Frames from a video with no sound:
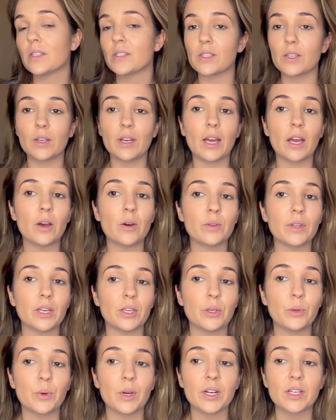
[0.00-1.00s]
So now that
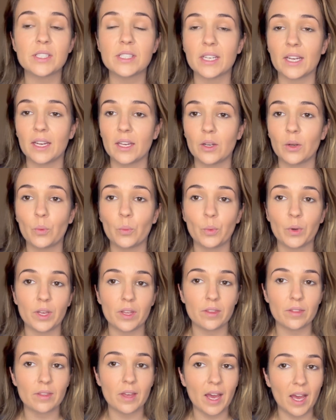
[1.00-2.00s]
you are done
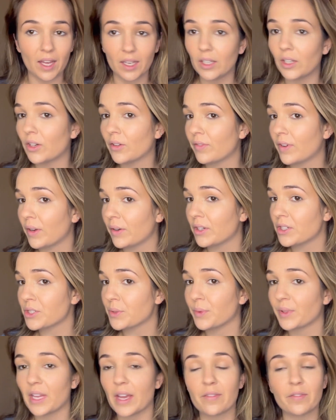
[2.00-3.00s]
with adding your foundation
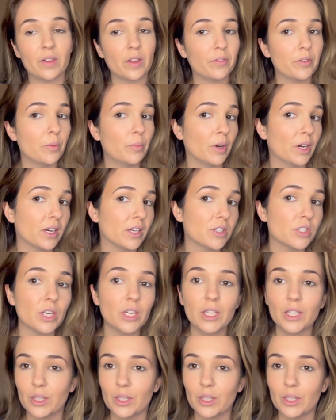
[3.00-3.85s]
with that fluffy brush,